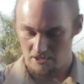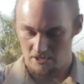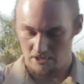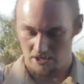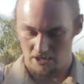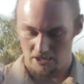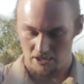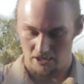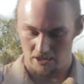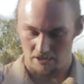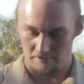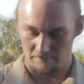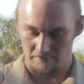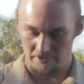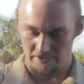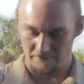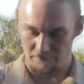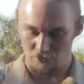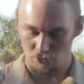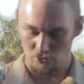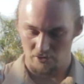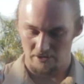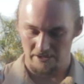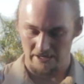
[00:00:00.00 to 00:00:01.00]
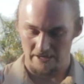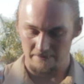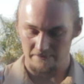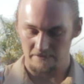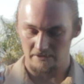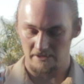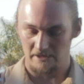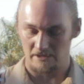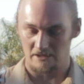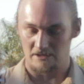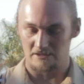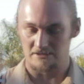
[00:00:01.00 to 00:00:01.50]
If you can get the
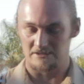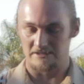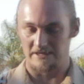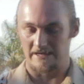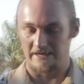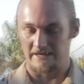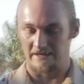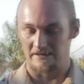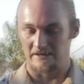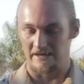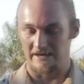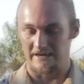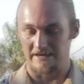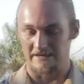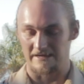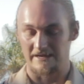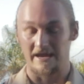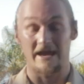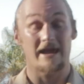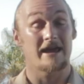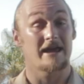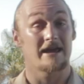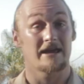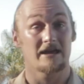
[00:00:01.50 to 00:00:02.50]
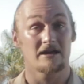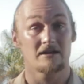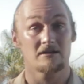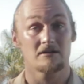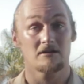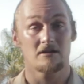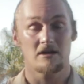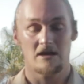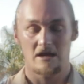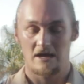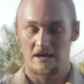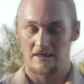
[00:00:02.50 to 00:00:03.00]
Guinness in a
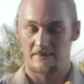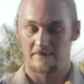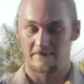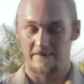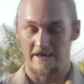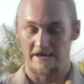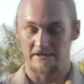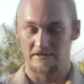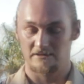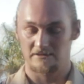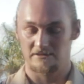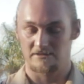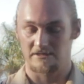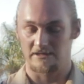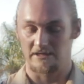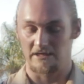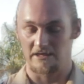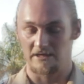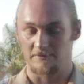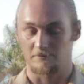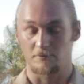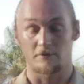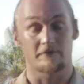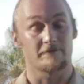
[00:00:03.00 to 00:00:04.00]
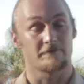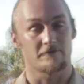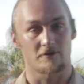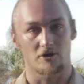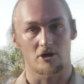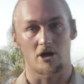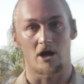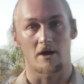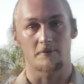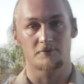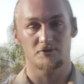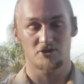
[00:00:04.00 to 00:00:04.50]
can, that is the
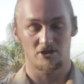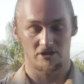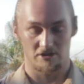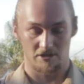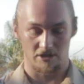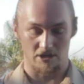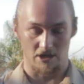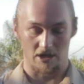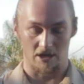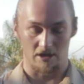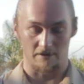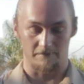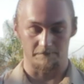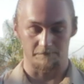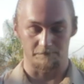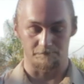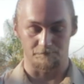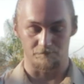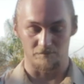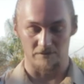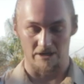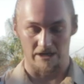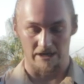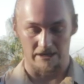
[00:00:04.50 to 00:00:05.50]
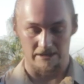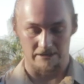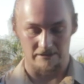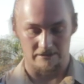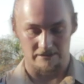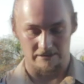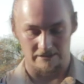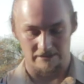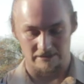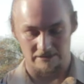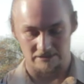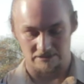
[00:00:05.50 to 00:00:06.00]
preferred option.
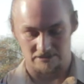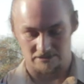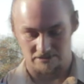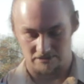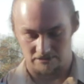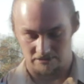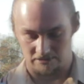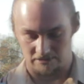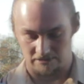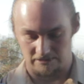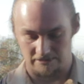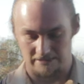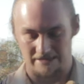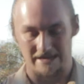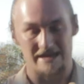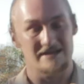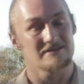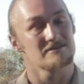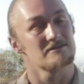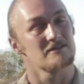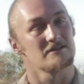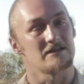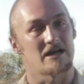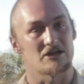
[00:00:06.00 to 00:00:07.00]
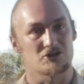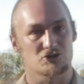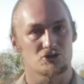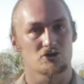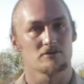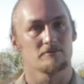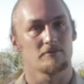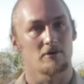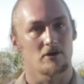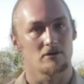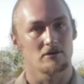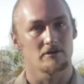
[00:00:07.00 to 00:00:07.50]
It has the
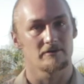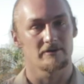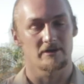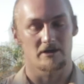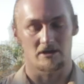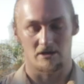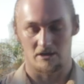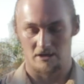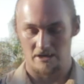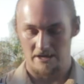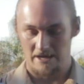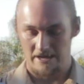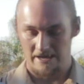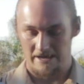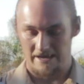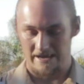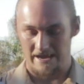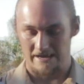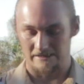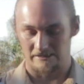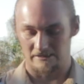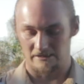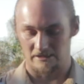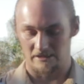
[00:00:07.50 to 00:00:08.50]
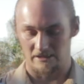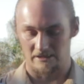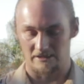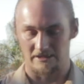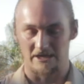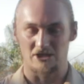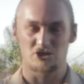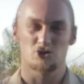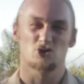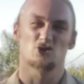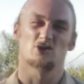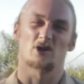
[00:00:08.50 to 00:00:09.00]
nitrogen ball in there, and it
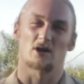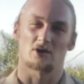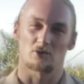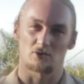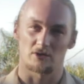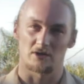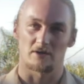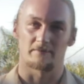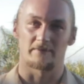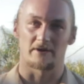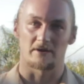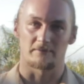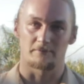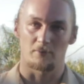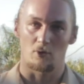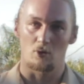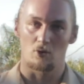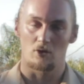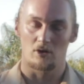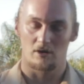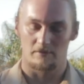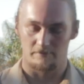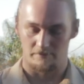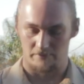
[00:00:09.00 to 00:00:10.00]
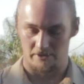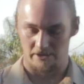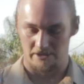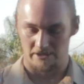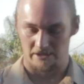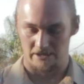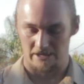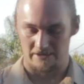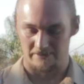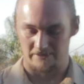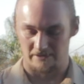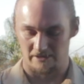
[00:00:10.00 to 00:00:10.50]
gets you not only a better pour, but
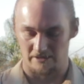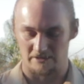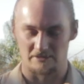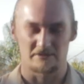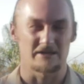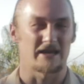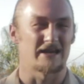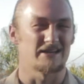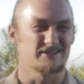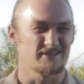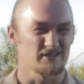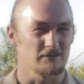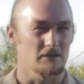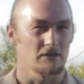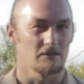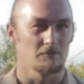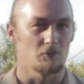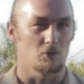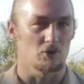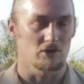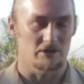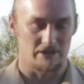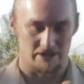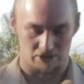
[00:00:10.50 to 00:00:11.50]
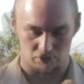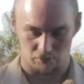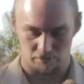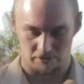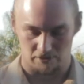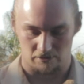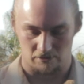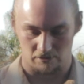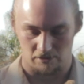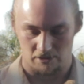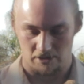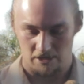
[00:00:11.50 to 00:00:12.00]
I think it tastes a little more like
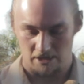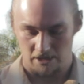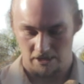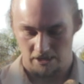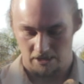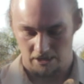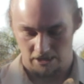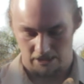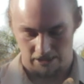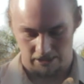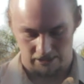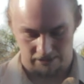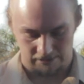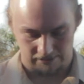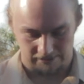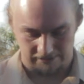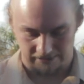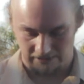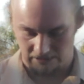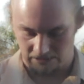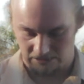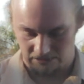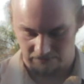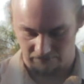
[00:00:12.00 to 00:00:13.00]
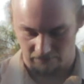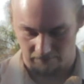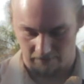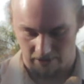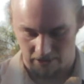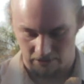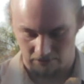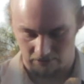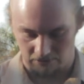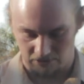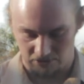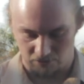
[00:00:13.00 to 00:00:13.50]
real Guinness from
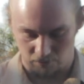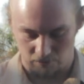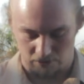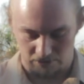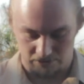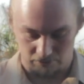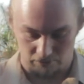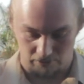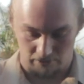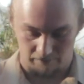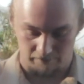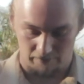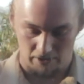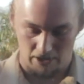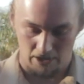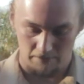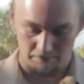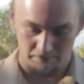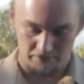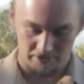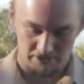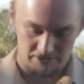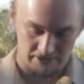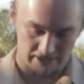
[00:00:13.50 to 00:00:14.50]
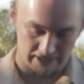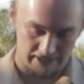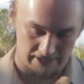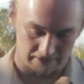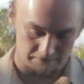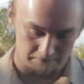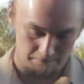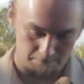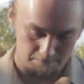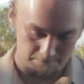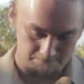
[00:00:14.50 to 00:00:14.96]
Ireland as well. So we're going to pop this can.